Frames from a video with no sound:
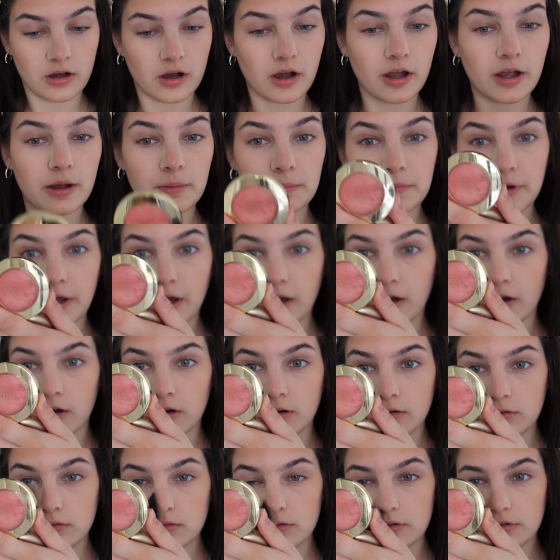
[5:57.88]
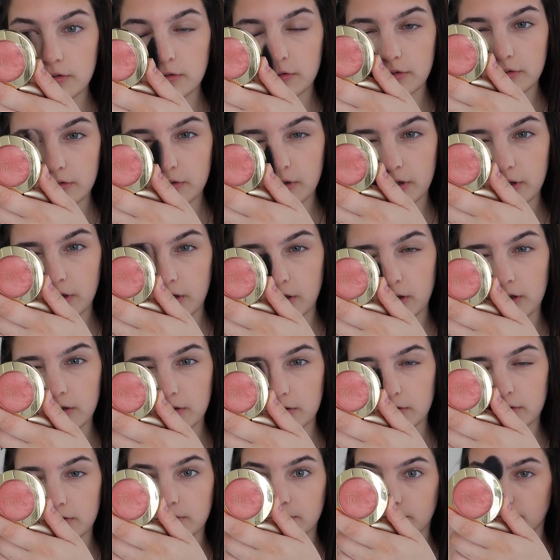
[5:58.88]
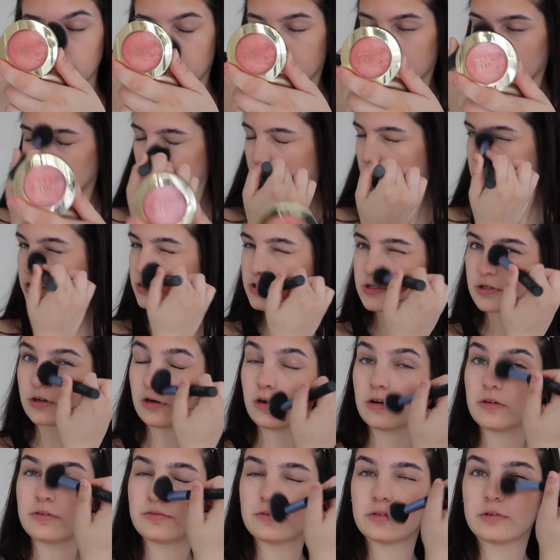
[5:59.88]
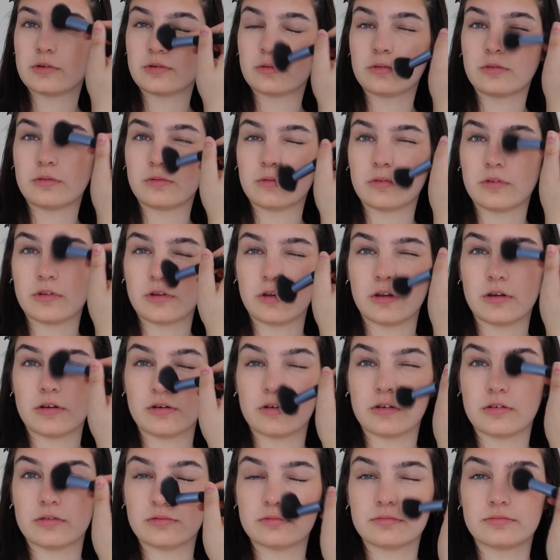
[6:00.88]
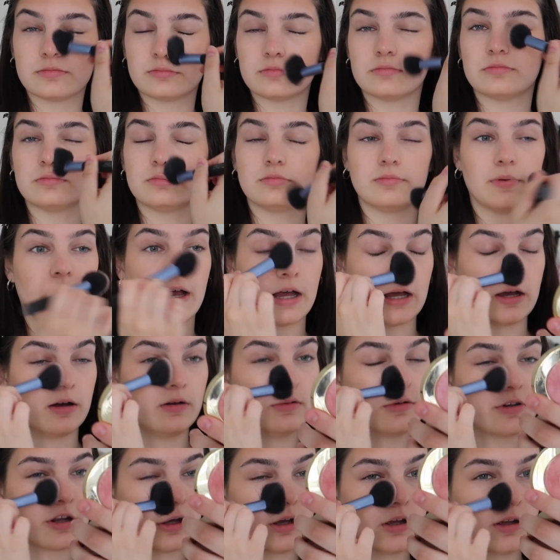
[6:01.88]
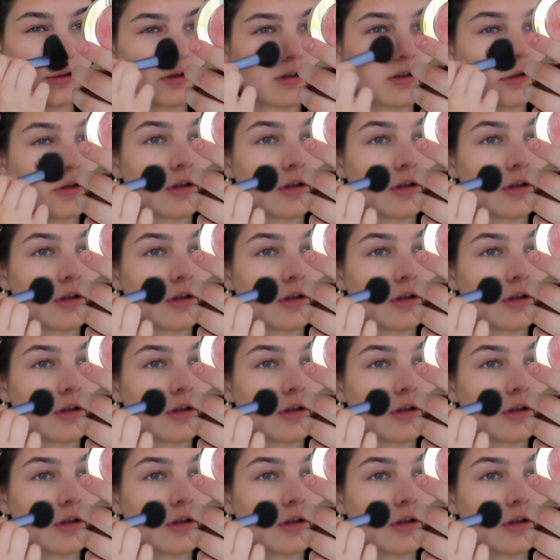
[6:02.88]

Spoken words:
I am now just gonna brush off all the powder.